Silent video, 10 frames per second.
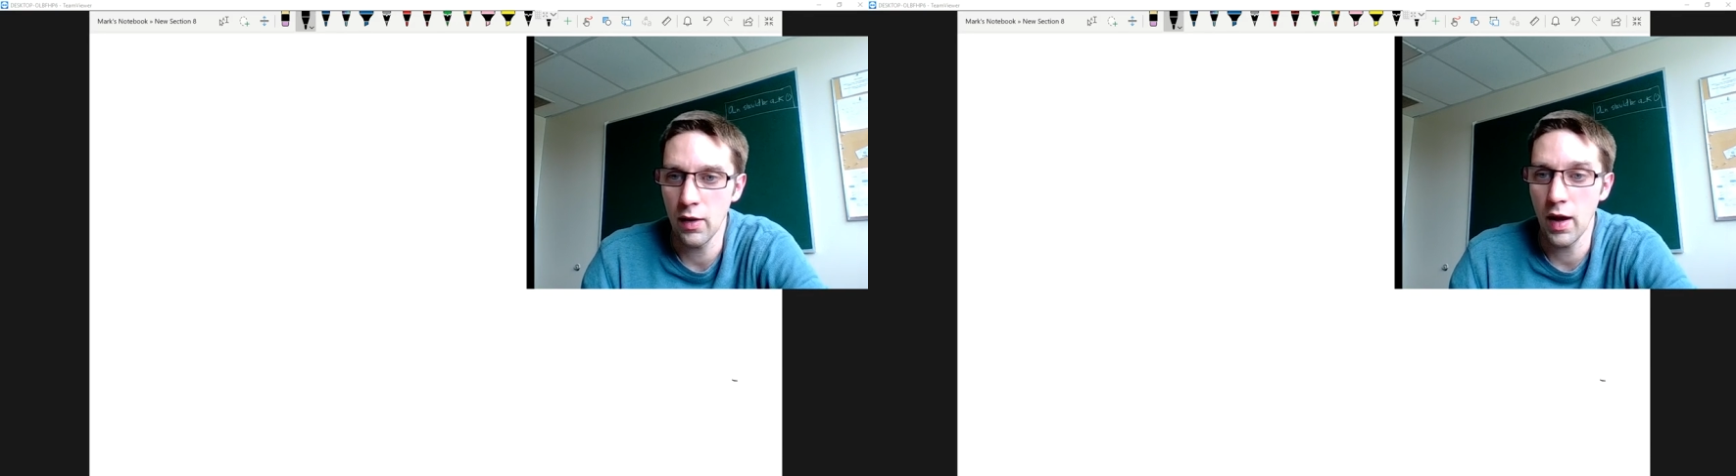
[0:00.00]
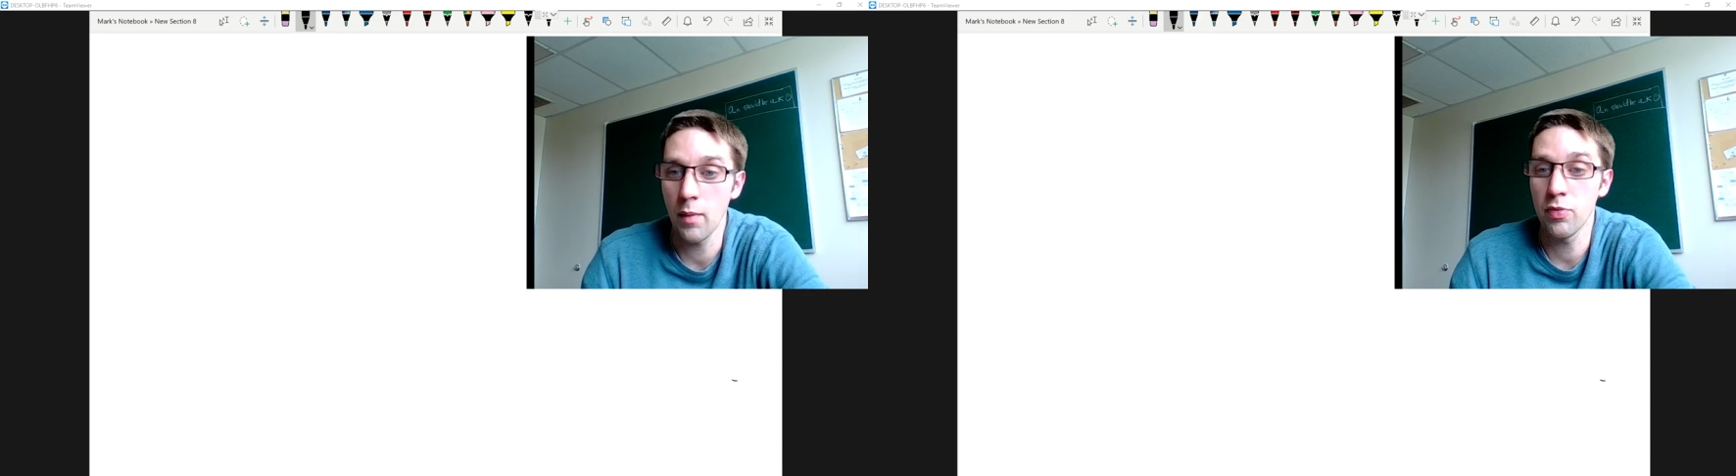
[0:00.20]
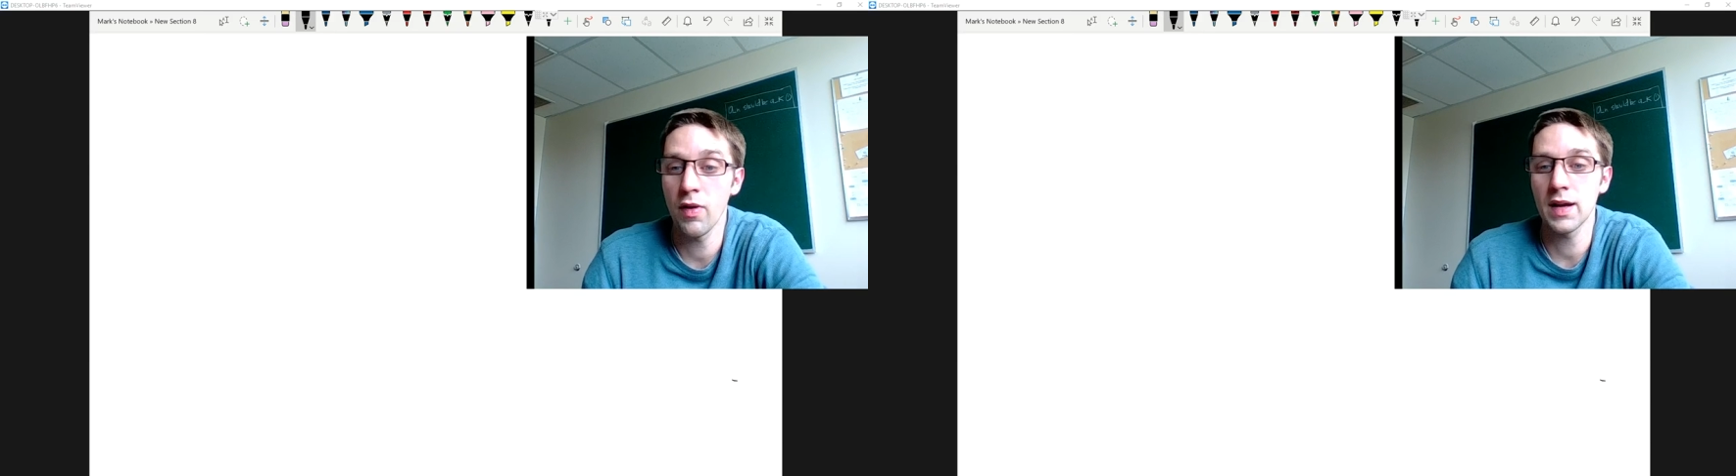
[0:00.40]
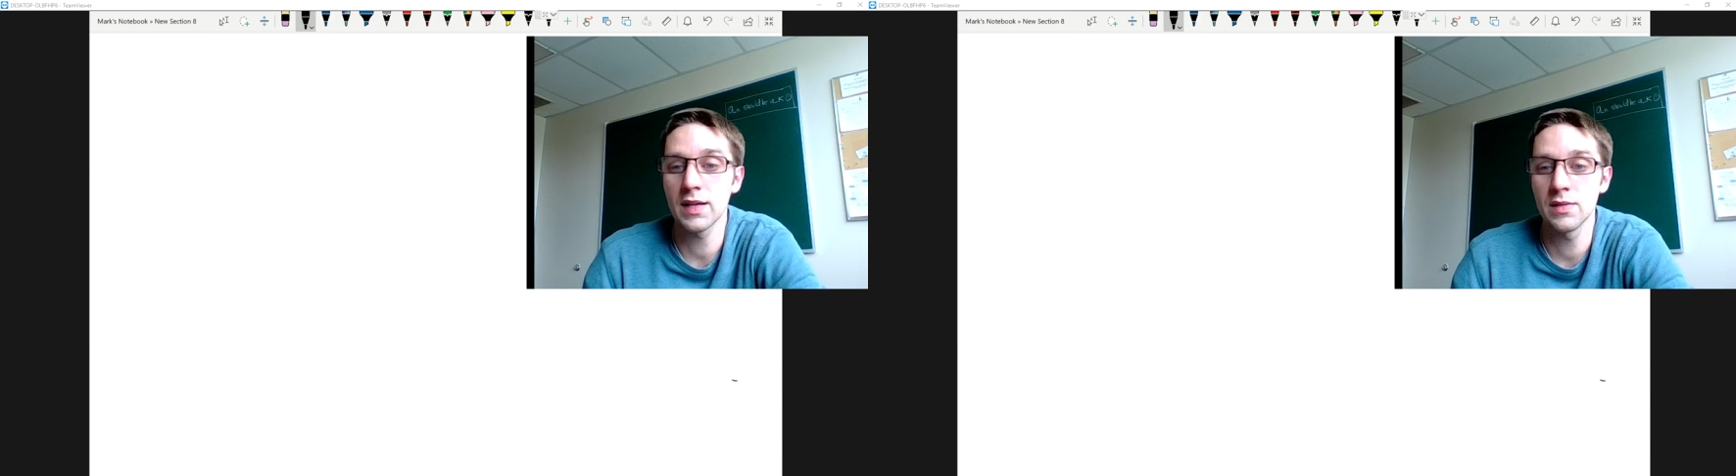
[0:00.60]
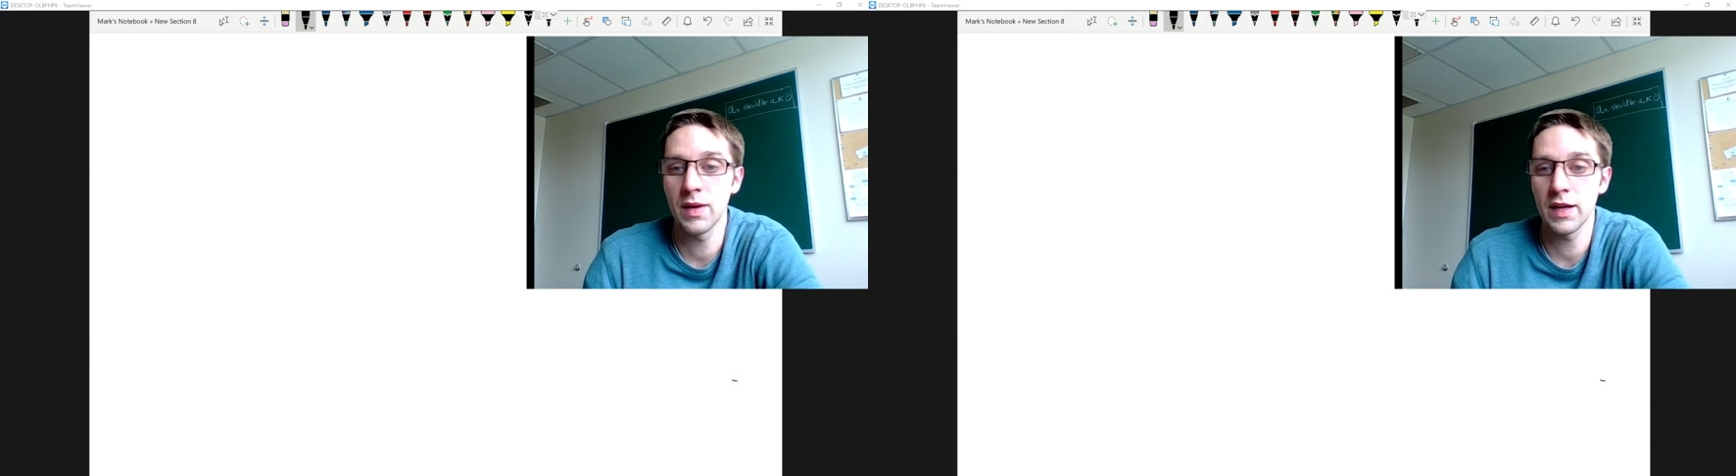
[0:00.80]

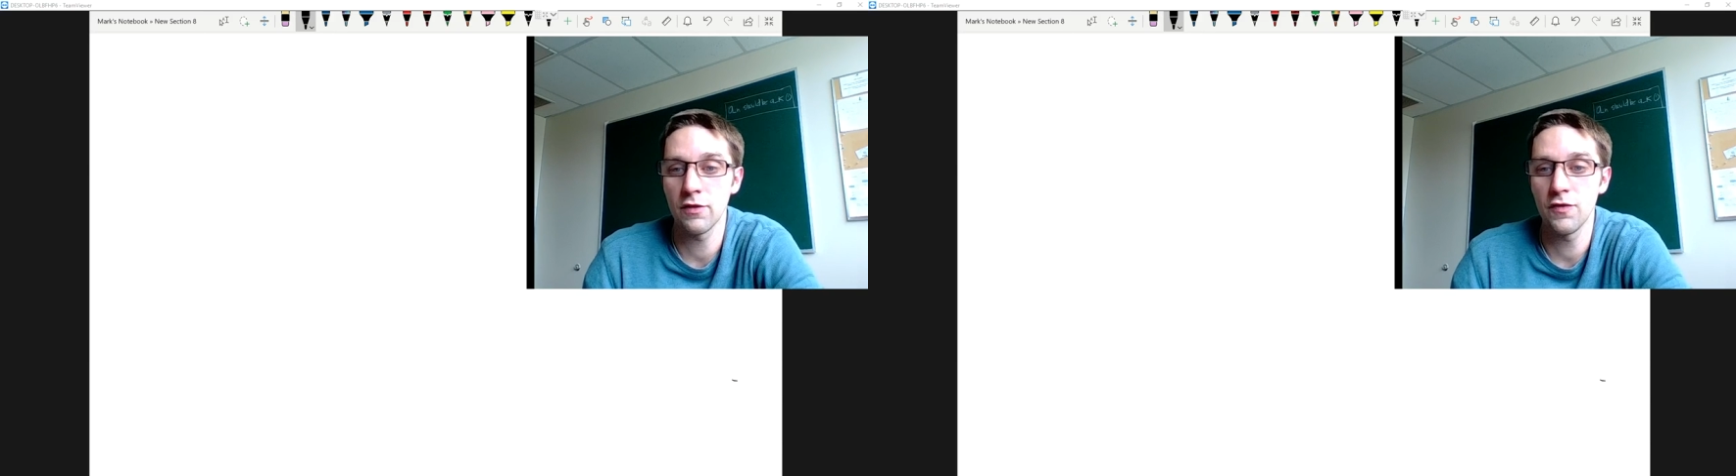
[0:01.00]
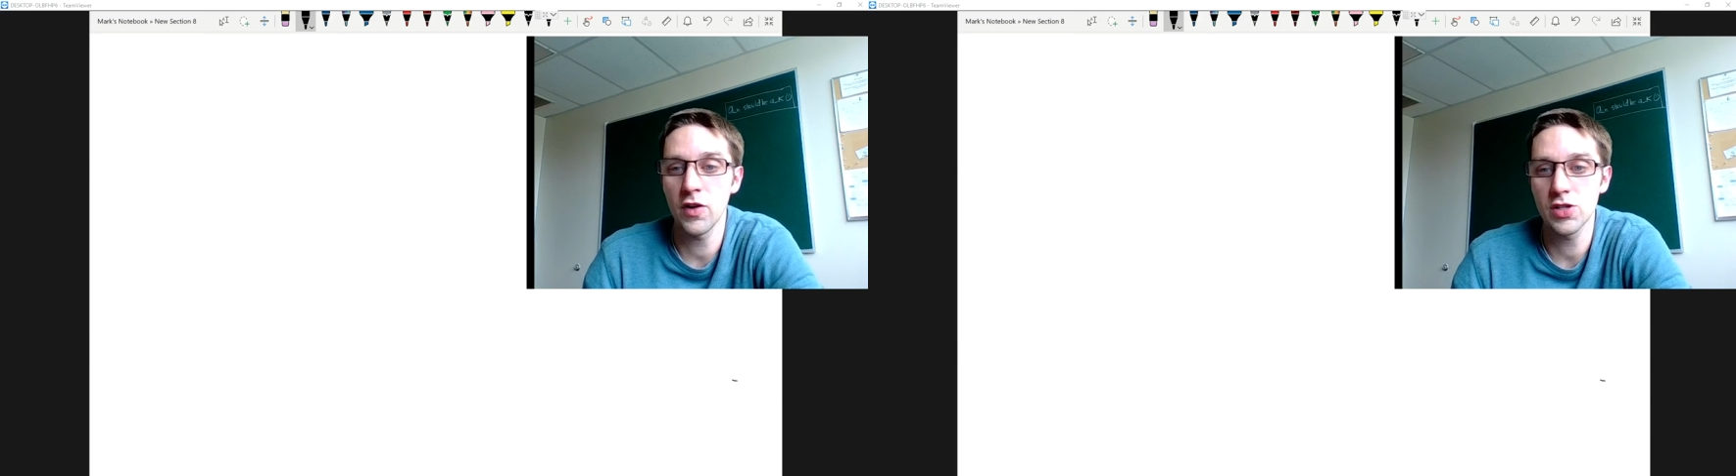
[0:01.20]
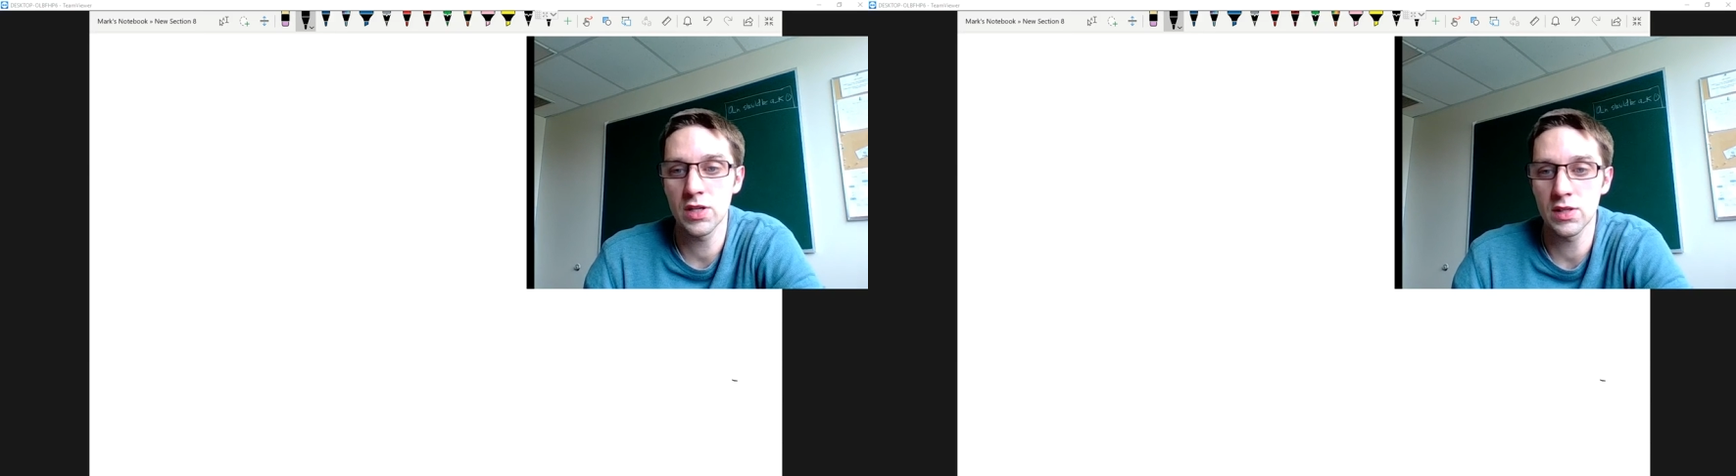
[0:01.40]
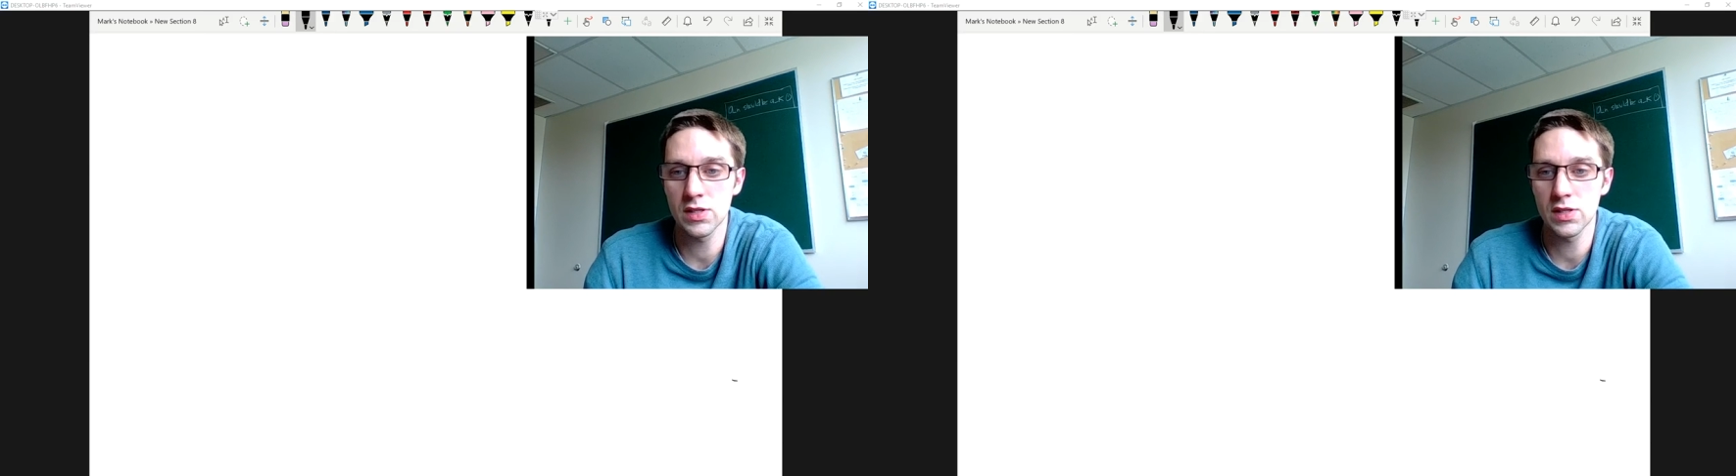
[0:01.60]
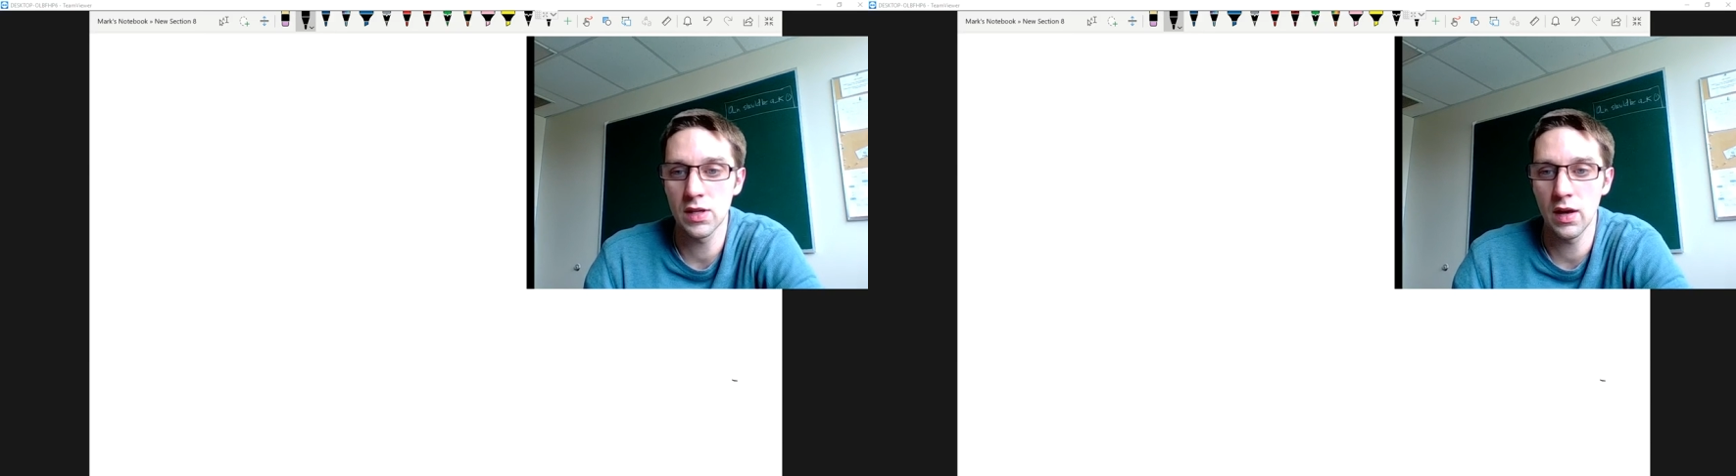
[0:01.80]
approximating functions